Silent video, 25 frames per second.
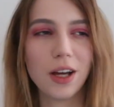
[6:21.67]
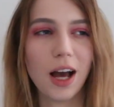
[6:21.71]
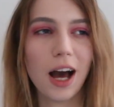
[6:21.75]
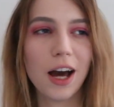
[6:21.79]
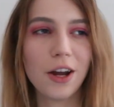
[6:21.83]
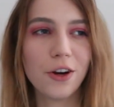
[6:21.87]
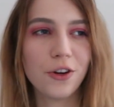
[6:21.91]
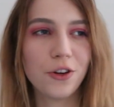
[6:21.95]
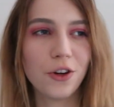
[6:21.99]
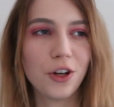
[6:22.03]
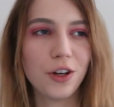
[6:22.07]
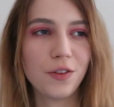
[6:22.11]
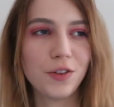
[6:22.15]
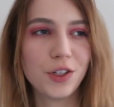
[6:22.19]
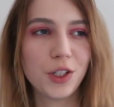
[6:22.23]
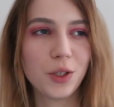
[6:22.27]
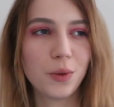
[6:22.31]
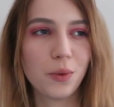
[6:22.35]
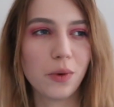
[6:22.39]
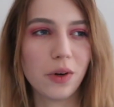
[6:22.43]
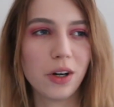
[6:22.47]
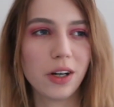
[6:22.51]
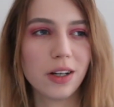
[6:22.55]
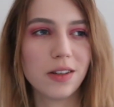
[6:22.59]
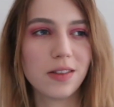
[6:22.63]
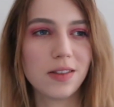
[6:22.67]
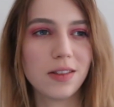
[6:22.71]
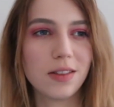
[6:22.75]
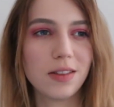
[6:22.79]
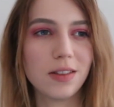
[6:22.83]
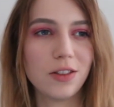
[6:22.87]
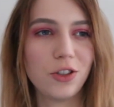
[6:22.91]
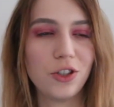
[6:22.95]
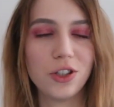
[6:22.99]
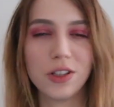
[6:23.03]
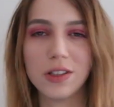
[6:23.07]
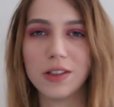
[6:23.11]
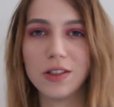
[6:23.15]
I don't know if she works
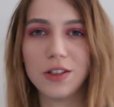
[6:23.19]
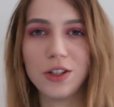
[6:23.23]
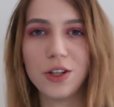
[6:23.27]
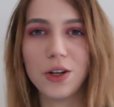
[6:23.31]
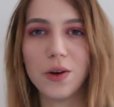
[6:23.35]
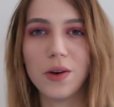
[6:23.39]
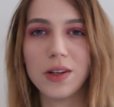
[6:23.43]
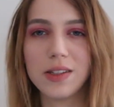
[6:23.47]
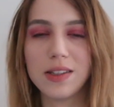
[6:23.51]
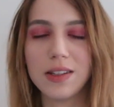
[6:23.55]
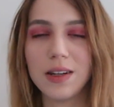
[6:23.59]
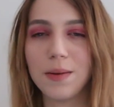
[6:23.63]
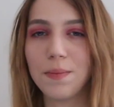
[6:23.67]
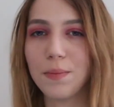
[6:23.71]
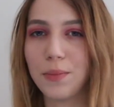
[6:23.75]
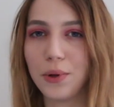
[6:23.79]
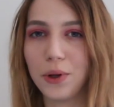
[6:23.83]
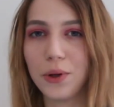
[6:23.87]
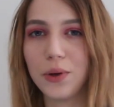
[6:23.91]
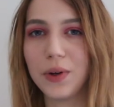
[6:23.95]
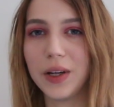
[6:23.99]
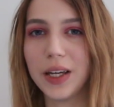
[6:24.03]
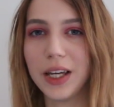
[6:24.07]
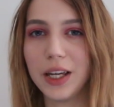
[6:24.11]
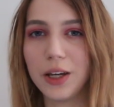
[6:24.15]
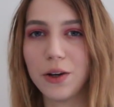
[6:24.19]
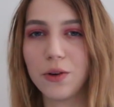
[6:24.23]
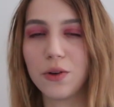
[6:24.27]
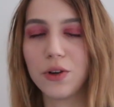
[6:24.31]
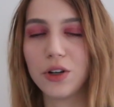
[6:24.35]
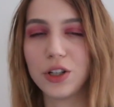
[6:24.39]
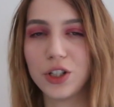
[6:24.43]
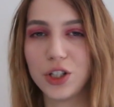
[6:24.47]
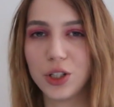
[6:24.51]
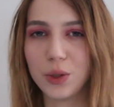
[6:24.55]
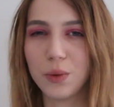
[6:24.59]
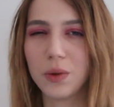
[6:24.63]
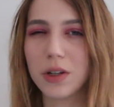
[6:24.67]
just, as an employee
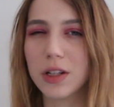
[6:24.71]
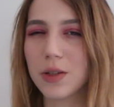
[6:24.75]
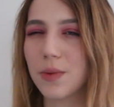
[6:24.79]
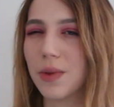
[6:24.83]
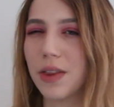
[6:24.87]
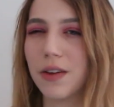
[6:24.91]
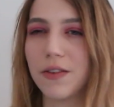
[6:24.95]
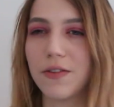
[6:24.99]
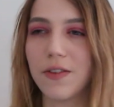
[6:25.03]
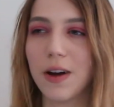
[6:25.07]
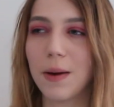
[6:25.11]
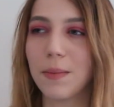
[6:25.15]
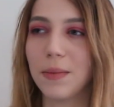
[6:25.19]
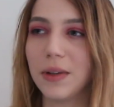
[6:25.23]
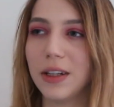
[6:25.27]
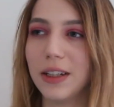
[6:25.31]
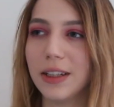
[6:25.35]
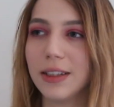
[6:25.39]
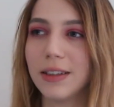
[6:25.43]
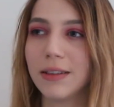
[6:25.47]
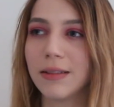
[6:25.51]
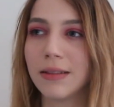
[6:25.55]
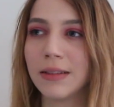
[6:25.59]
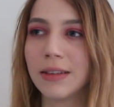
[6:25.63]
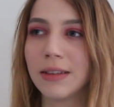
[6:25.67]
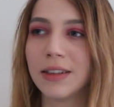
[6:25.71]
or she works with her family.